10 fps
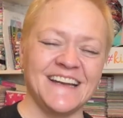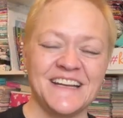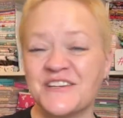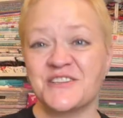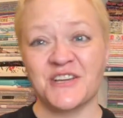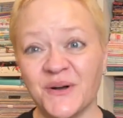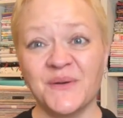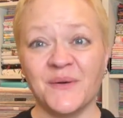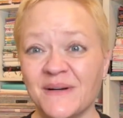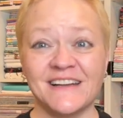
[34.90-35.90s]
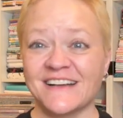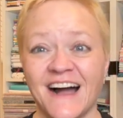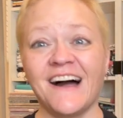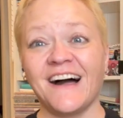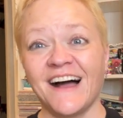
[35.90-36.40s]
show you what
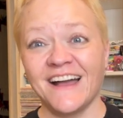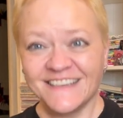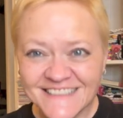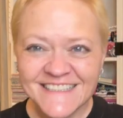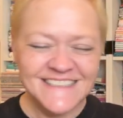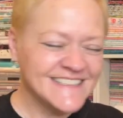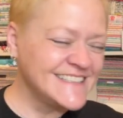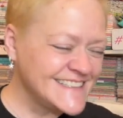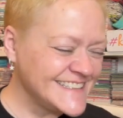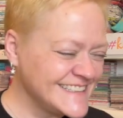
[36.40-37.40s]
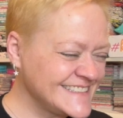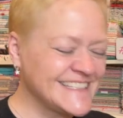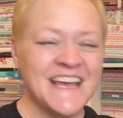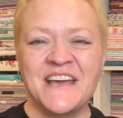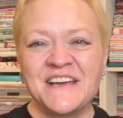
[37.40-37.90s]
I got.
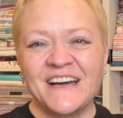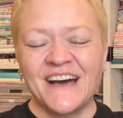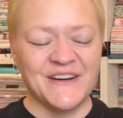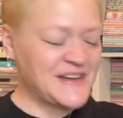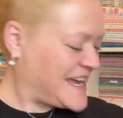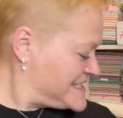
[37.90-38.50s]
Okay,